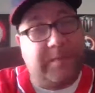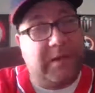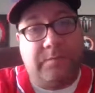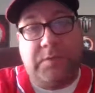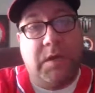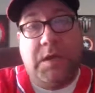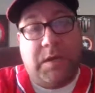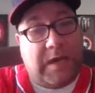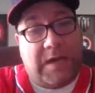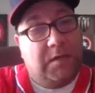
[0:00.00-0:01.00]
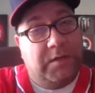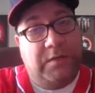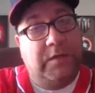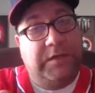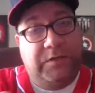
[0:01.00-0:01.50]
I mean, I
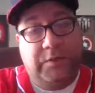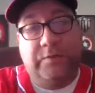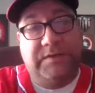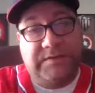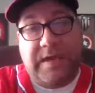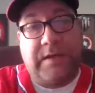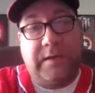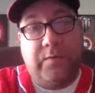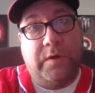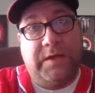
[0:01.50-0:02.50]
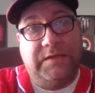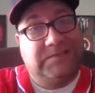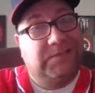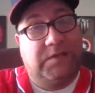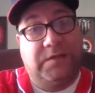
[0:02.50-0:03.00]
literally do exactly what
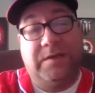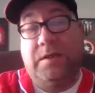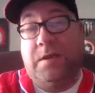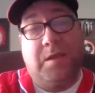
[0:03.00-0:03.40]
he's done.